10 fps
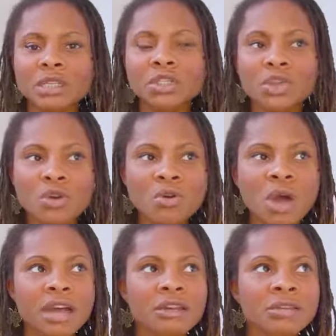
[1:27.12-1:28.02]

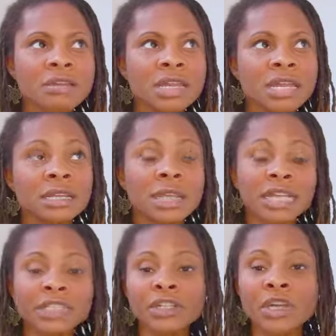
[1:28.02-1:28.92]
So in the
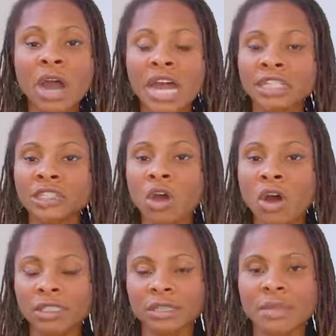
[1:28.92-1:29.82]
last video I
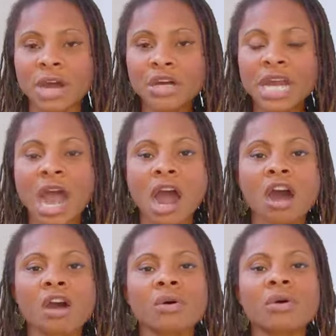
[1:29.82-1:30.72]
talked about
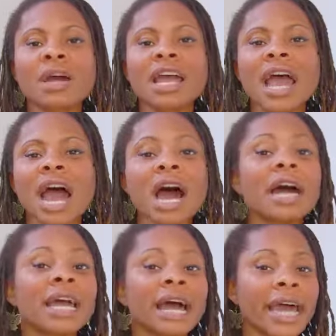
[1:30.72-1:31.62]
how
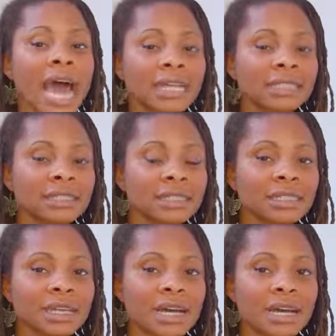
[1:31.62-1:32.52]
I
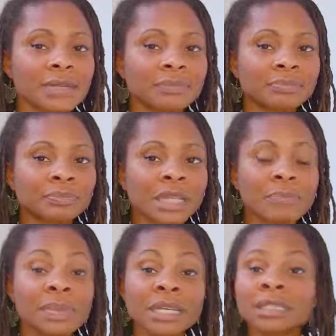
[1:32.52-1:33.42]
hadn't
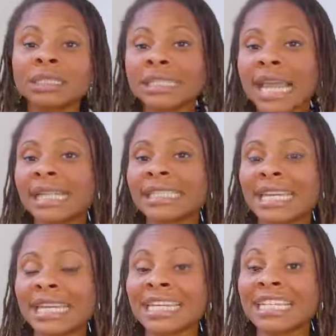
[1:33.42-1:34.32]
been on a date
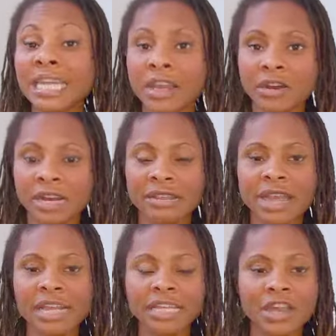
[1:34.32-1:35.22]
in a year. In
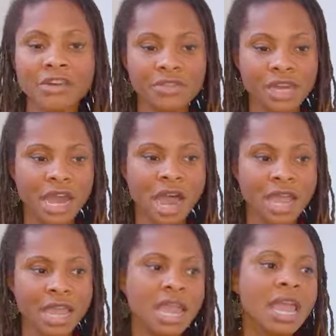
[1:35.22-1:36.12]
that year that
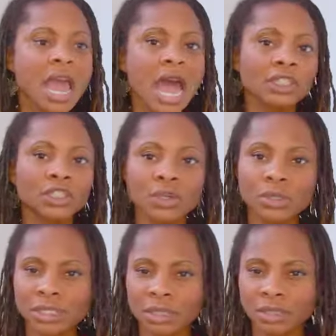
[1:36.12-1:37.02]
I had
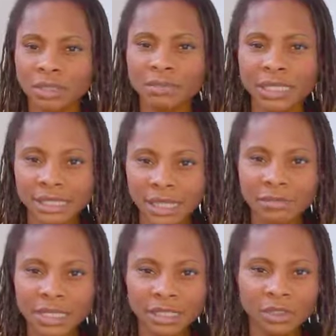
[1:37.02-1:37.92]
chosen to be
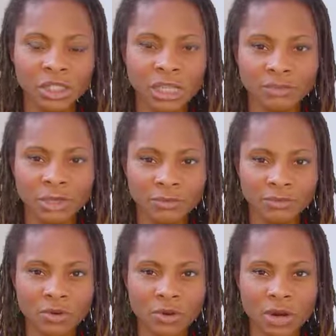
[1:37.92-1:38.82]
celibate,
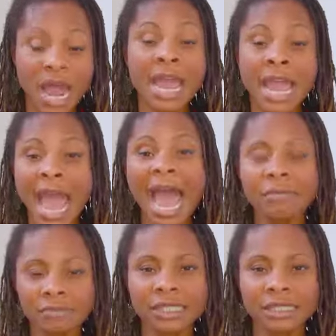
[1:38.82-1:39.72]
I
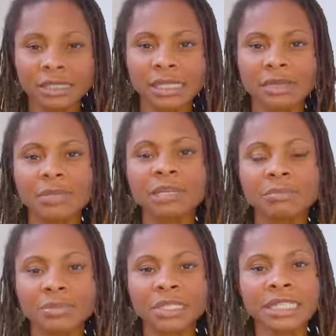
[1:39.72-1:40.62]
am still
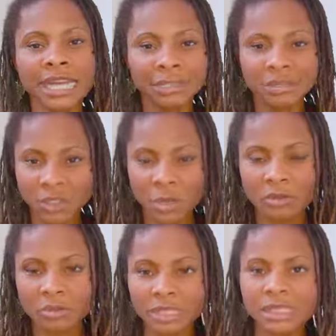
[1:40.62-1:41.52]
celibate, but it has been
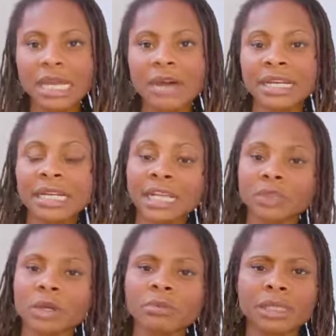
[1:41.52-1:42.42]
12 months now. And in
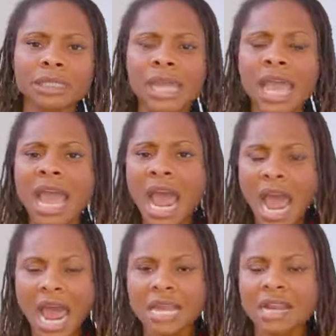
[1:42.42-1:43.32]
that 12 months,
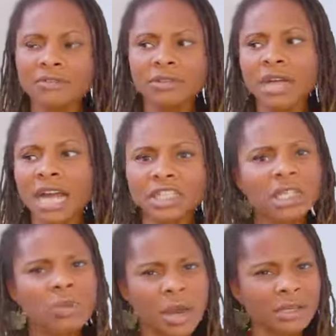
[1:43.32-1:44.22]
I never
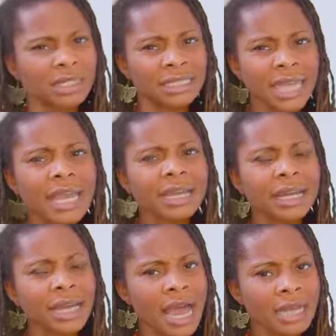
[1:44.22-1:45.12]
actually went on a date.
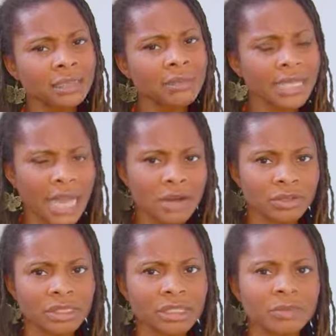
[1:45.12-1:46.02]
Like, I had some
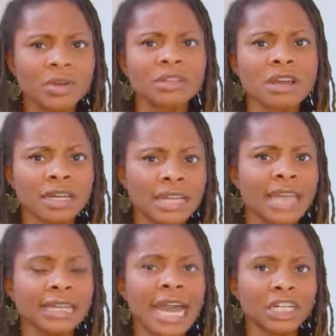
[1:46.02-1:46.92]
encounters, but not
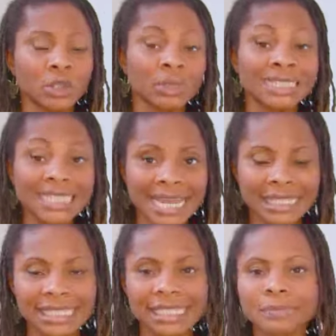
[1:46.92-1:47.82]
any actual
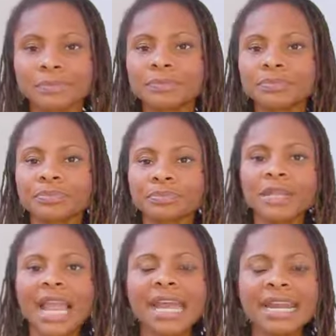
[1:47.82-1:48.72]
dates.
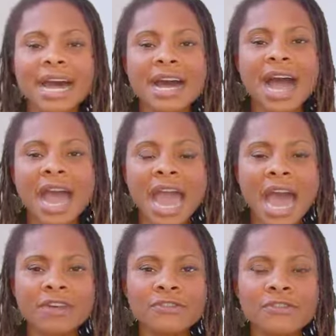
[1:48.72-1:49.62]
And I
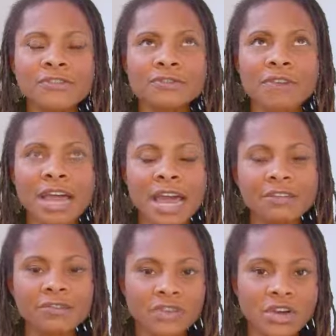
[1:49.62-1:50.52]
had
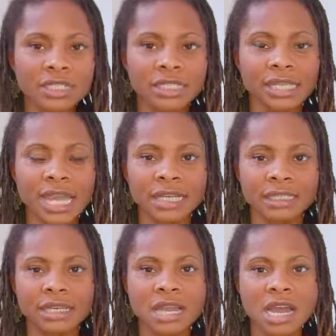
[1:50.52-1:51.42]
a first date